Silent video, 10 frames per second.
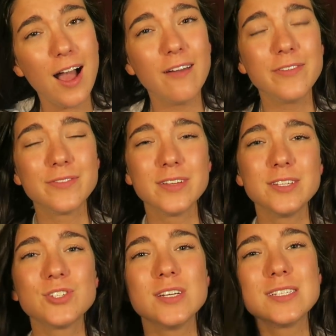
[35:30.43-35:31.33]
I've been
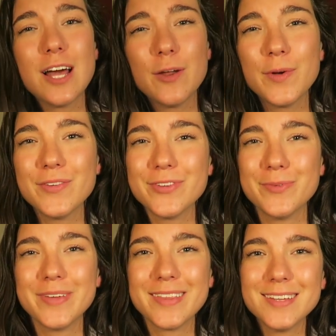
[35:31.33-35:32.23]
really stressed out about
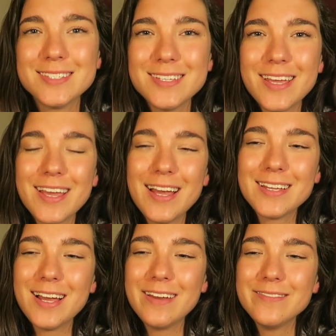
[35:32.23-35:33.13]
filming this. Like, I
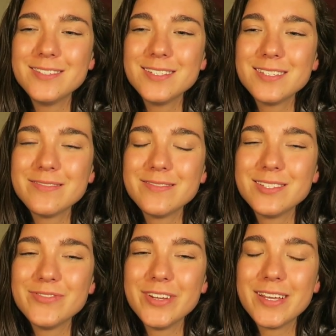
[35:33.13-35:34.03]
kind of just
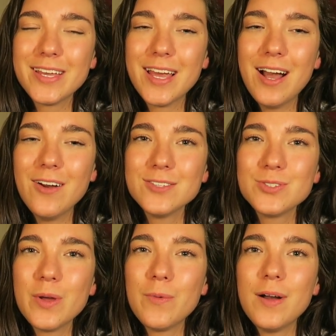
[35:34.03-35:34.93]
was freaking out,
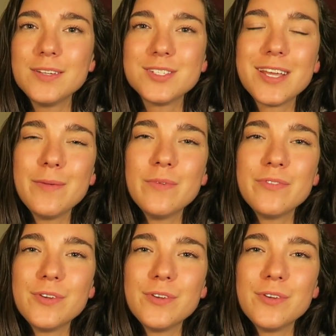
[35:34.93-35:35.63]
so I watched Game of